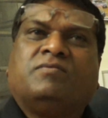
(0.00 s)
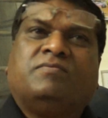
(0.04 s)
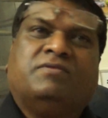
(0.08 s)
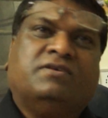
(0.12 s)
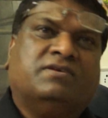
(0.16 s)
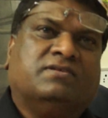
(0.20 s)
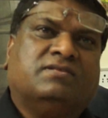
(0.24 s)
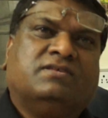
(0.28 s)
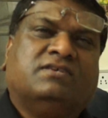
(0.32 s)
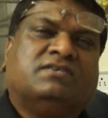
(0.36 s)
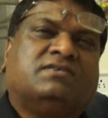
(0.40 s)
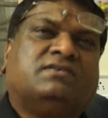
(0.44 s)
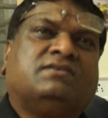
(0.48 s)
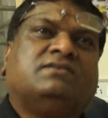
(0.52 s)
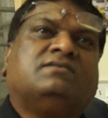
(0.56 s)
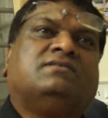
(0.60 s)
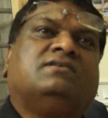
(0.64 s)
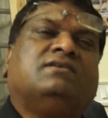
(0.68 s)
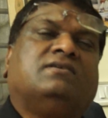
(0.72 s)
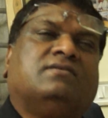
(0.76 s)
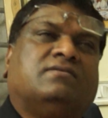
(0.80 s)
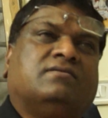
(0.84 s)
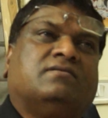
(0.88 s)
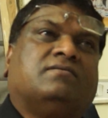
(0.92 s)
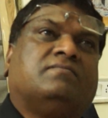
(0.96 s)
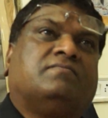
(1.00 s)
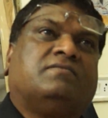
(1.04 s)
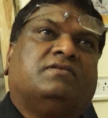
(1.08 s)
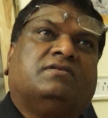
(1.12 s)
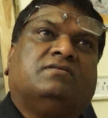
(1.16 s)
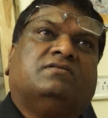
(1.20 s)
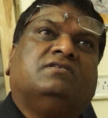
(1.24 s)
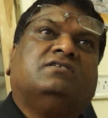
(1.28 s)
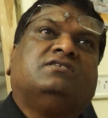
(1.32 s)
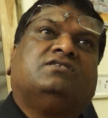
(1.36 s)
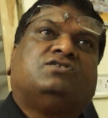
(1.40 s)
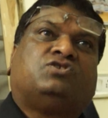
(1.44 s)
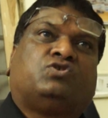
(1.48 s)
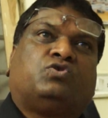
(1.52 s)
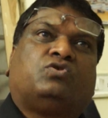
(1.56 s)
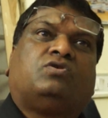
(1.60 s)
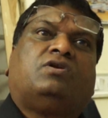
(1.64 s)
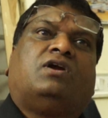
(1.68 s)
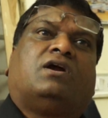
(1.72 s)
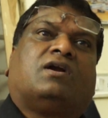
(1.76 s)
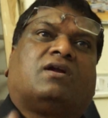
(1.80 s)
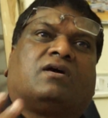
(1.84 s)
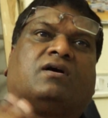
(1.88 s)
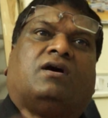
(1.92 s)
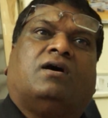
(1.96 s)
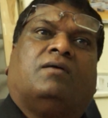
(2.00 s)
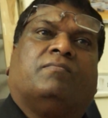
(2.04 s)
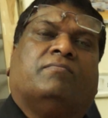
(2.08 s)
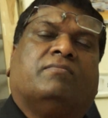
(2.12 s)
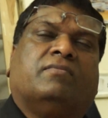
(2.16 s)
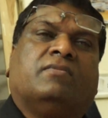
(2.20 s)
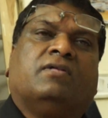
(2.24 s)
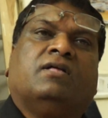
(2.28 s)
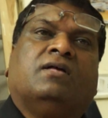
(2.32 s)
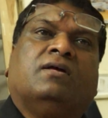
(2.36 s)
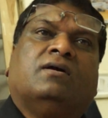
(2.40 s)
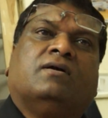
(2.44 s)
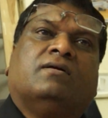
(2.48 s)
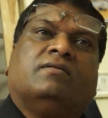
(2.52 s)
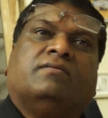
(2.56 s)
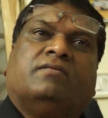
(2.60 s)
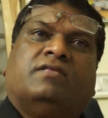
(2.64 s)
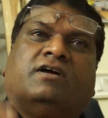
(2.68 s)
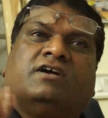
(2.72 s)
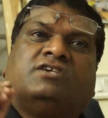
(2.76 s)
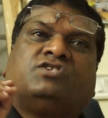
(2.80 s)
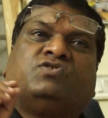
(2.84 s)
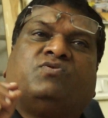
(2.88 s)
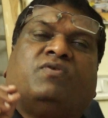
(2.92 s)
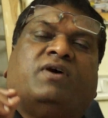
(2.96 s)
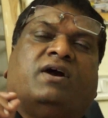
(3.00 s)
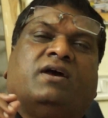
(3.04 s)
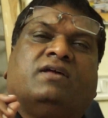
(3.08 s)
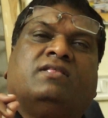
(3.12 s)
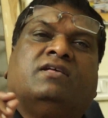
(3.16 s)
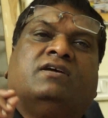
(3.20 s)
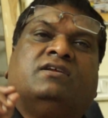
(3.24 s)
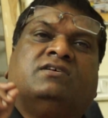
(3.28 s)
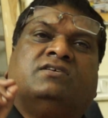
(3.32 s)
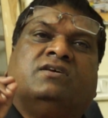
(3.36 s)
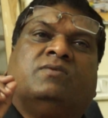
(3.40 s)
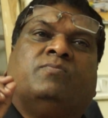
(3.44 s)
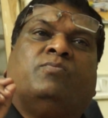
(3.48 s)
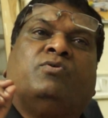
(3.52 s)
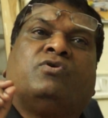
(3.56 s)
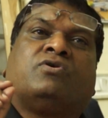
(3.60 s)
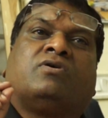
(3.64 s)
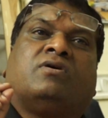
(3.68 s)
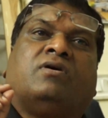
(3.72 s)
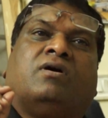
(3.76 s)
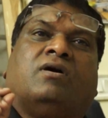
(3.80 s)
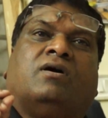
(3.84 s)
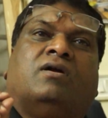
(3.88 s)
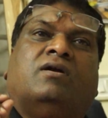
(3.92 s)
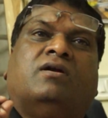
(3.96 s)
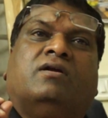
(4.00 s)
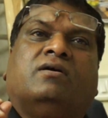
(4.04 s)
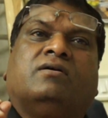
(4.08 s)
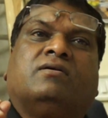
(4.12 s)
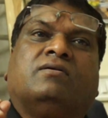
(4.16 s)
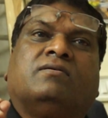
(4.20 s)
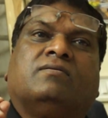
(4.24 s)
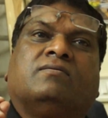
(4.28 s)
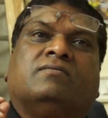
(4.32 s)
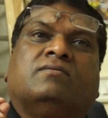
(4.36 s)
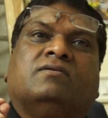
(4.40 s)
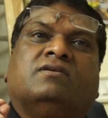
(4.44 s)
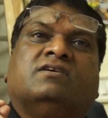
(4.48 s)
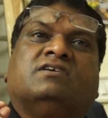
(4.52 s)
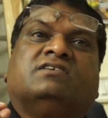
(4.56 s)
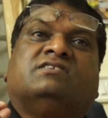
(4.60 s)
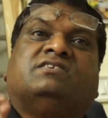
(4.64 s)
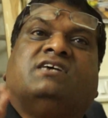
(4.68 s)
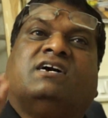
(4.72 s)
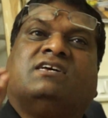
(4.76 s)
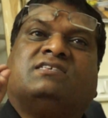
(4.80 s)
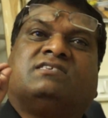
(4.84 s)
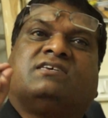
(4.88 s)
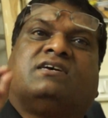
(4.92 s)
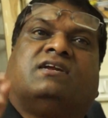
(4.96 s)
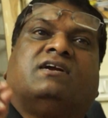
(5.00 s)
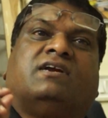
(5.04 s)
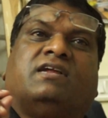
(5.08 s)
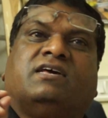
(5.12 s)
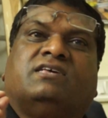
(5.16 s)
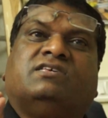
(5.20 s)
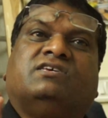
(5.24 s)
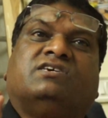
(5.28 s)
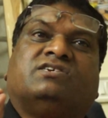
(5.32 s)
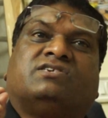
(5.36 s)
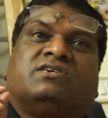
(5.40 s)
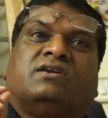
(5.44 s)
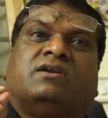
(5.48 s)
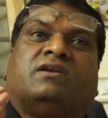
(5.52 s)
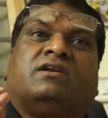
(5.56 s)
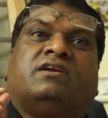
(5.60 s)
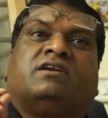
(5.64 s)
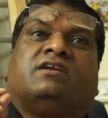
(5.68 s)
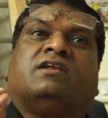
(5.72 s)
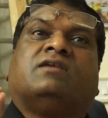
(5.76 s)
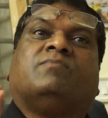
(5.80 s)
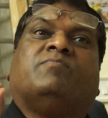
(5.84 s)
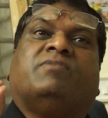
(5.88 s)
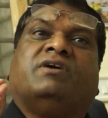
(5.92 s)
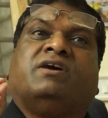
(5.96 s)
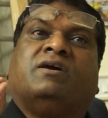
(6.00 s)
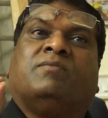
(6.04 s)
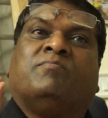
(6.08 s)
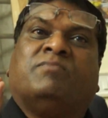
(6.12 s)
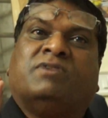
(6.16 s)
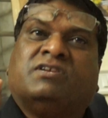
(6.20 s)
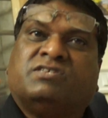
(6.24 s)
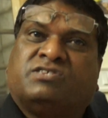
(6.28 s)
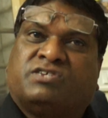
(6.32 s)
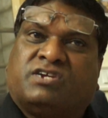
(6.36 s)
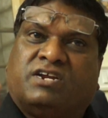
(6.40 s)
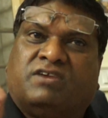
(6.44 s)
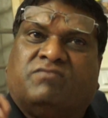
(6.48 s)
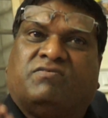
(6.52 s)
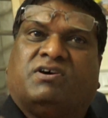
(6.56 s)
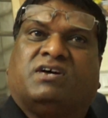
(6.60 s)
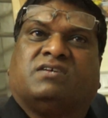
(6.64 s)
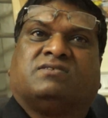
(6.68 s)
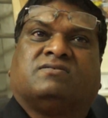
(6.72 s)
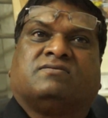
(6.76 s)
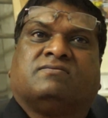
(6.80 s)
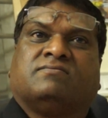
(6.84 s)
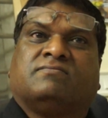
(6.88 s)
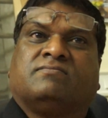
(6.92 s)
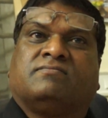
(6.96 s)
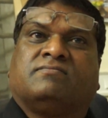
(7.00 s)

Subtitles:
This is it should not come. That's why there is a book called Sanskritization written by M.N. Srinivas.